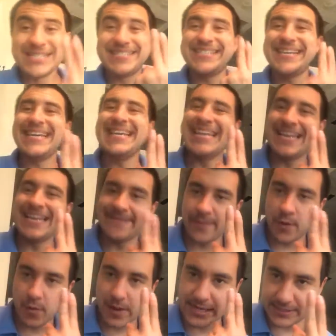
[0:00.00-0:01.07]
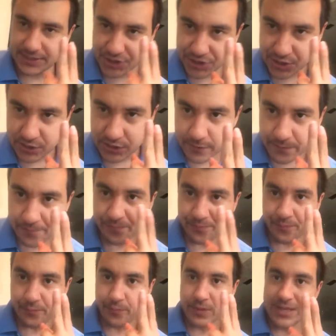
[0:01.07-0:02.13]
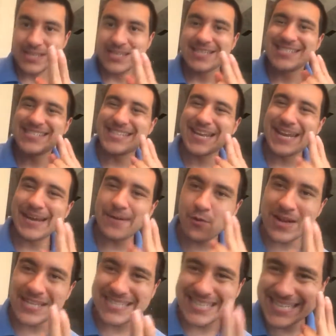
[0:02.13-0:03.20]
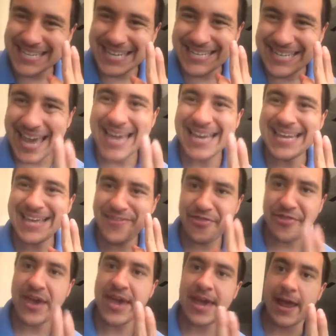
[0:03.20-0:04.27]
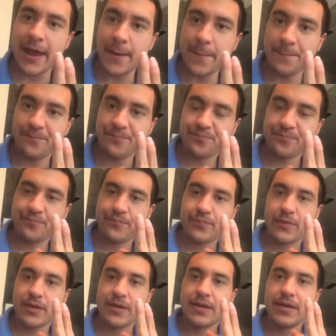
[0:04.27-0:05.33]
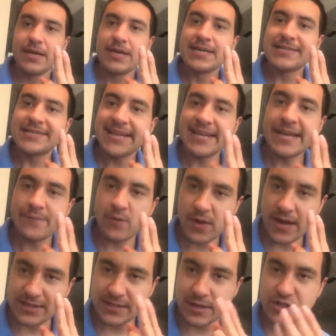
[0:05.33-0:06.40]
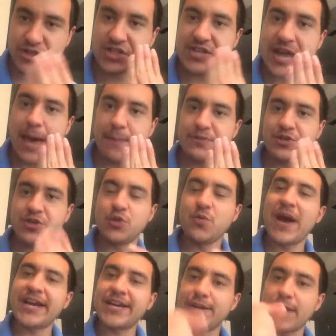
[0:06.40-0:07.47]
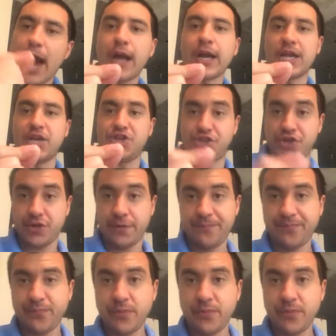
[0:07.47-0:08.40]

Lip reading: Deliverance. Deliverance is a daily thing. Deliverance, there's steps. You acknowledge